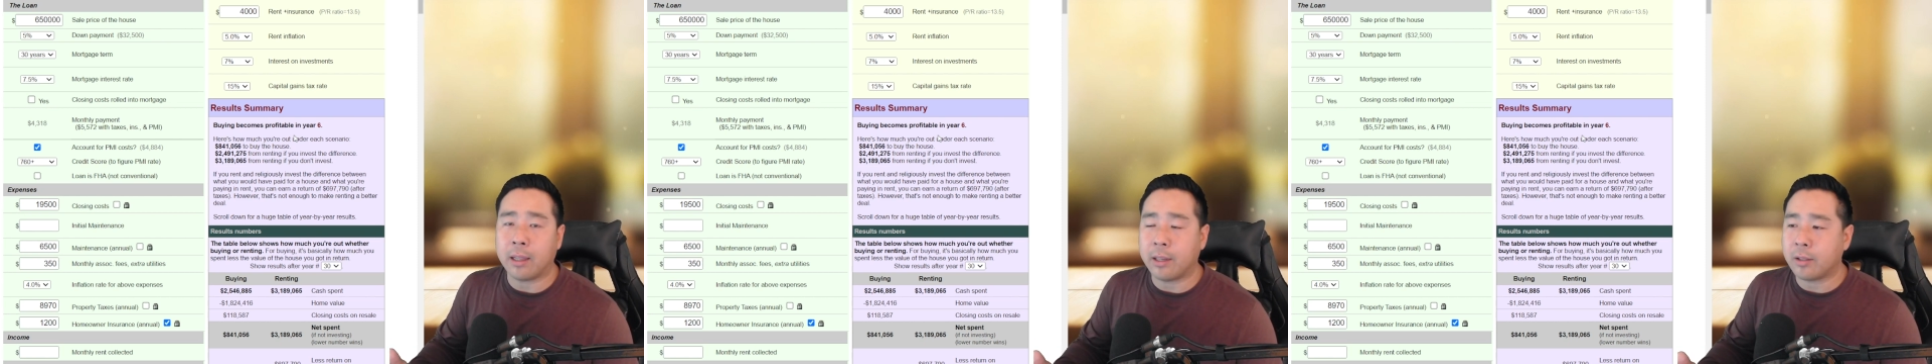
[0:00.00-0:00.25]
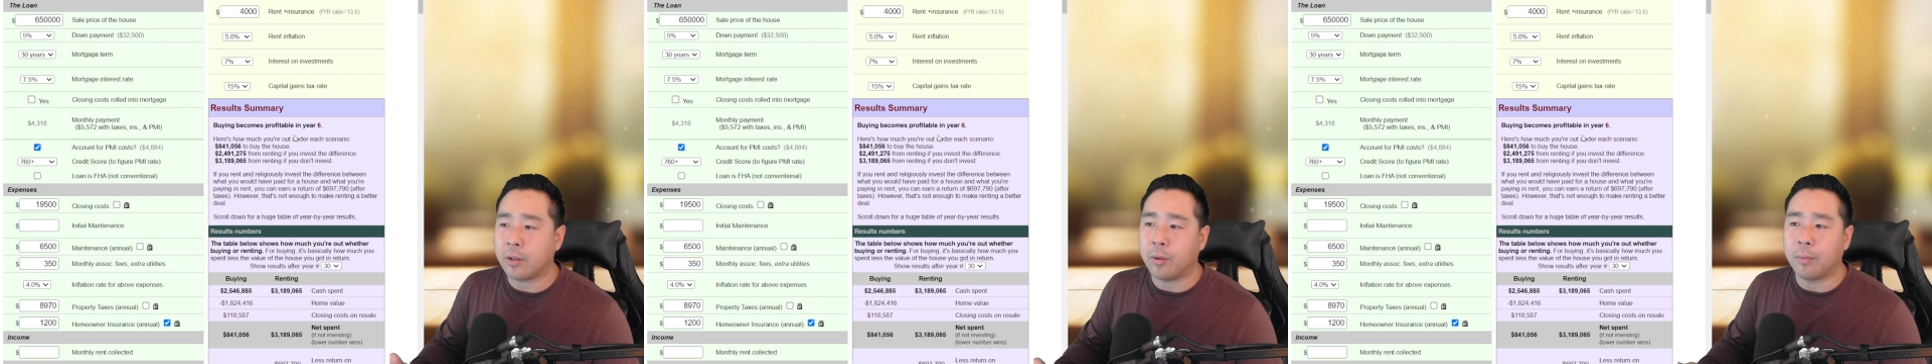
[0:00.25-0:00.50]

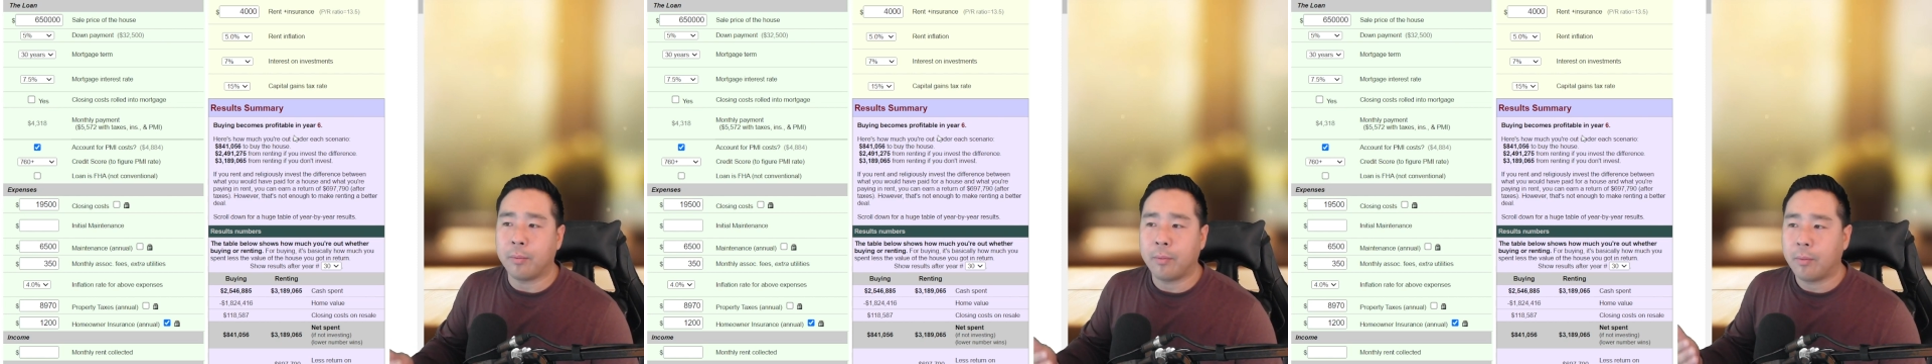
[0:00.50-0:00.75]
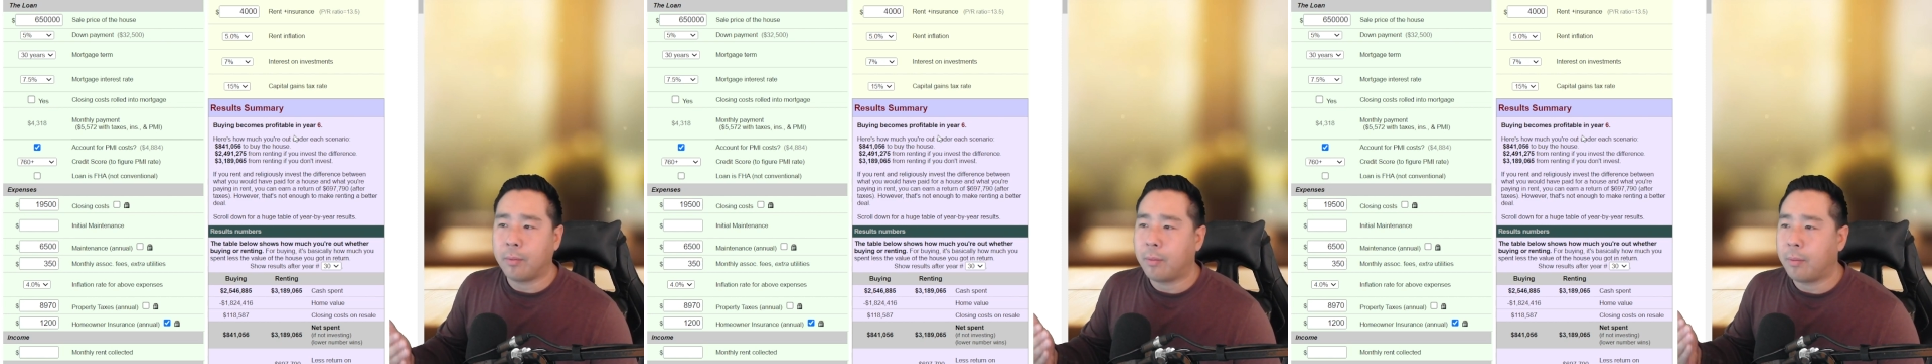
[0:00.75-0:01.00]
assume
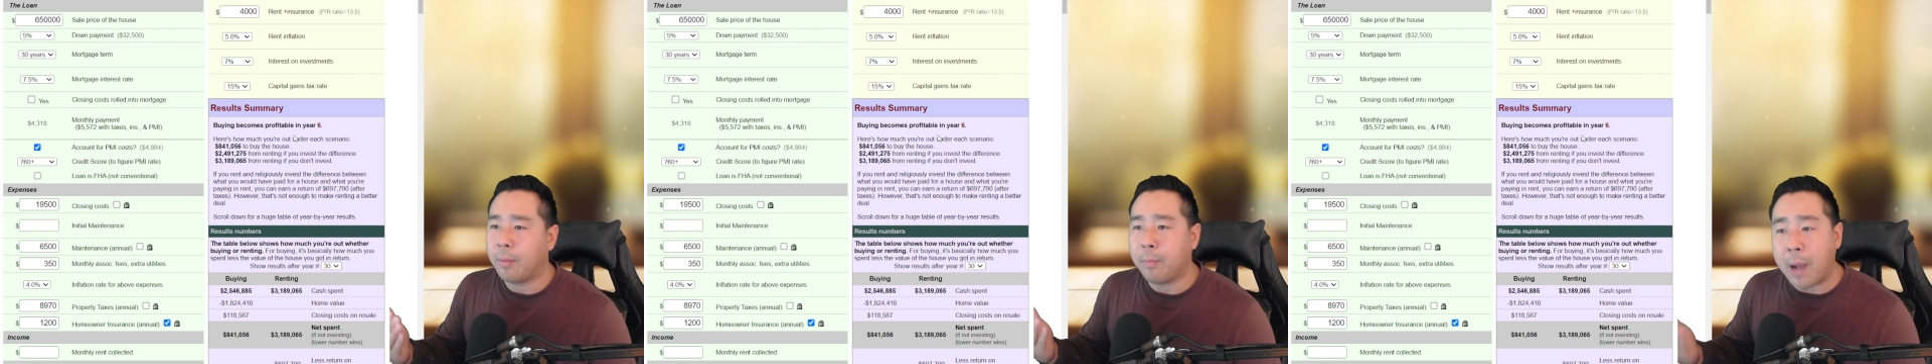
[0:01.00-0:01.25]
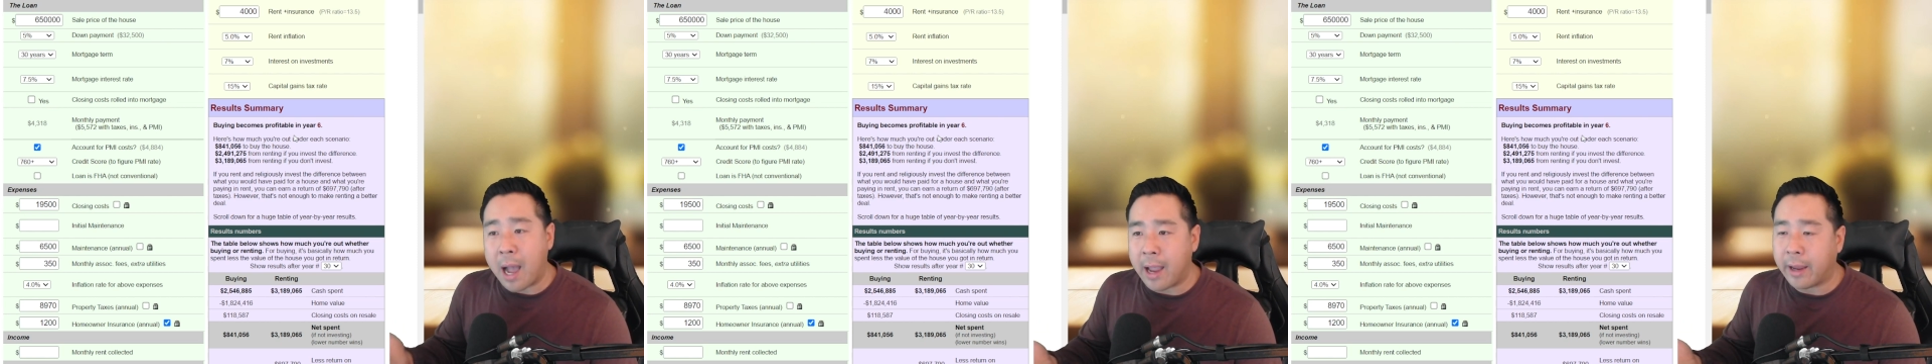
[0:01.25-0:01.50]

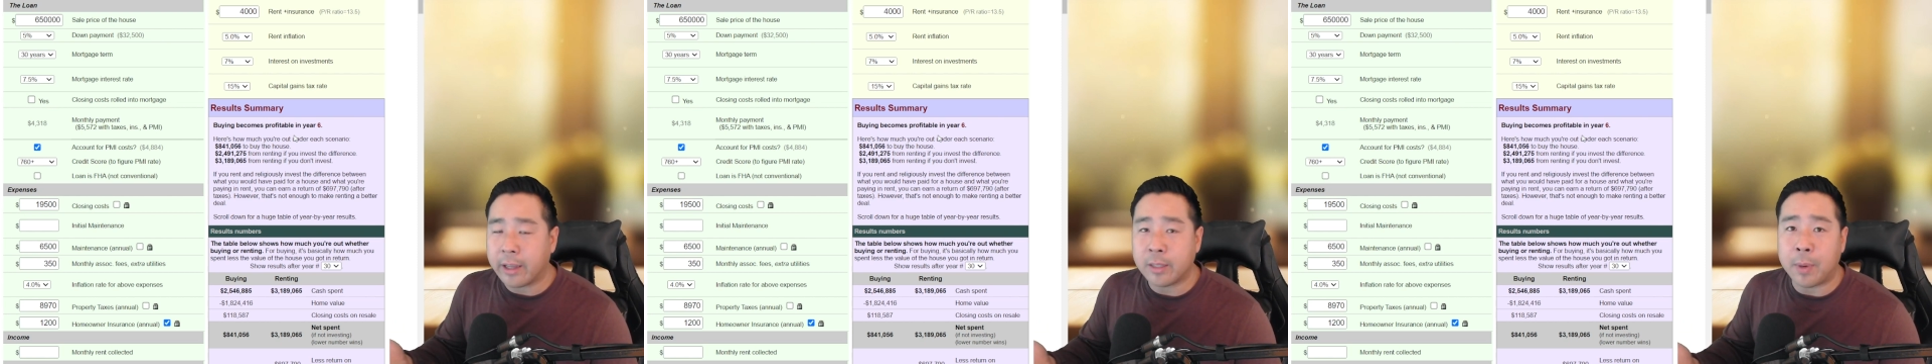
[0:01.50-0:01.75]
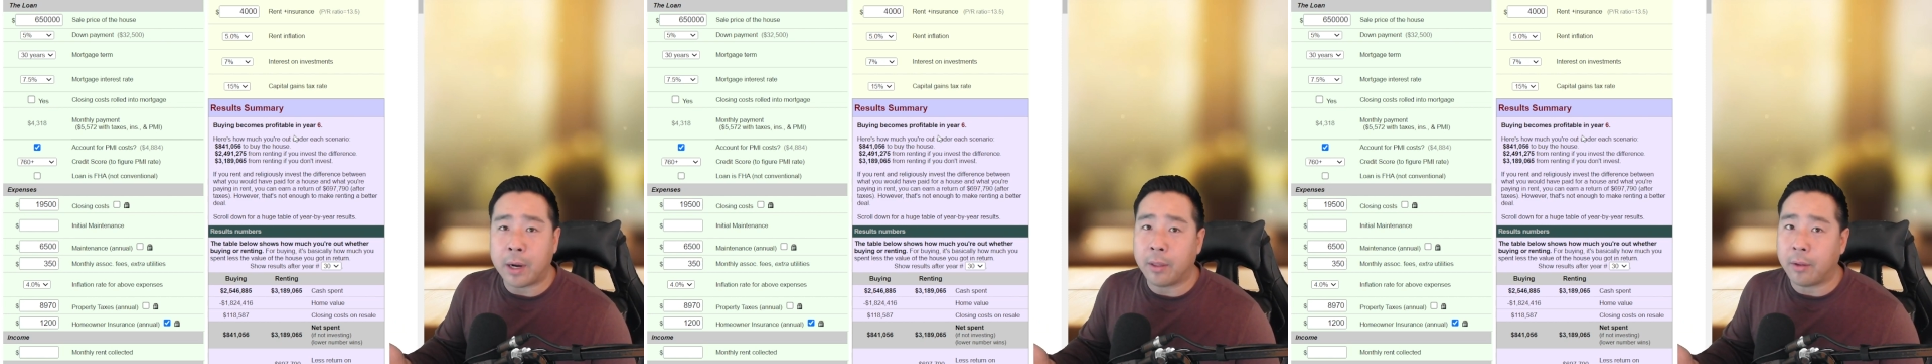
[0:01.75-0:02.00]
buying is
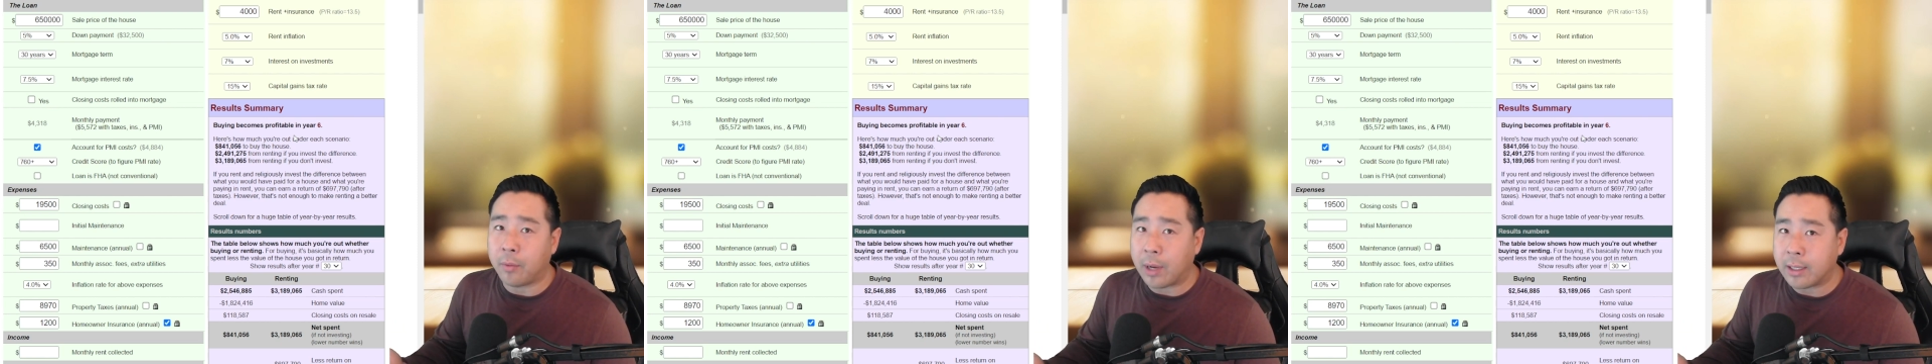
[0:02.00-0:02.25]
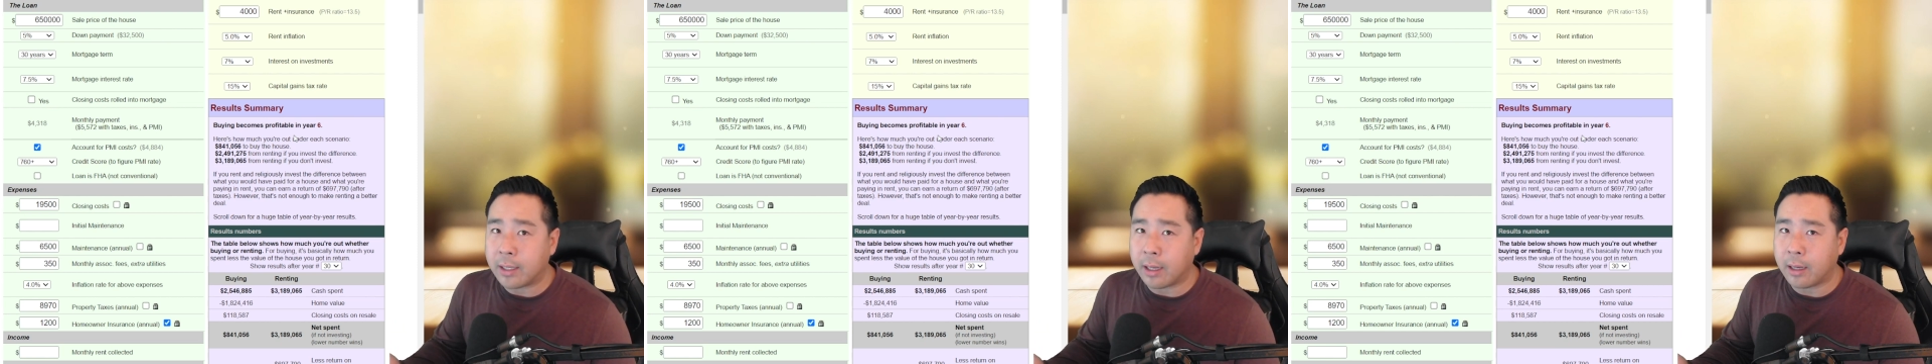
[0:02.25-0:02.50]
better than
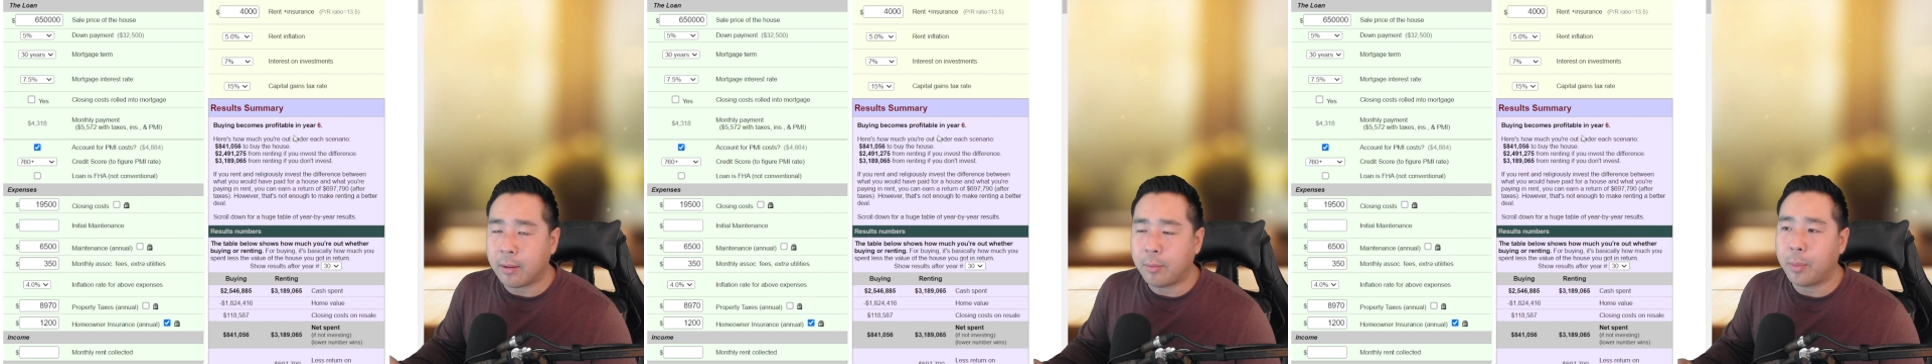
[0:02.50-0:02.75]
renting.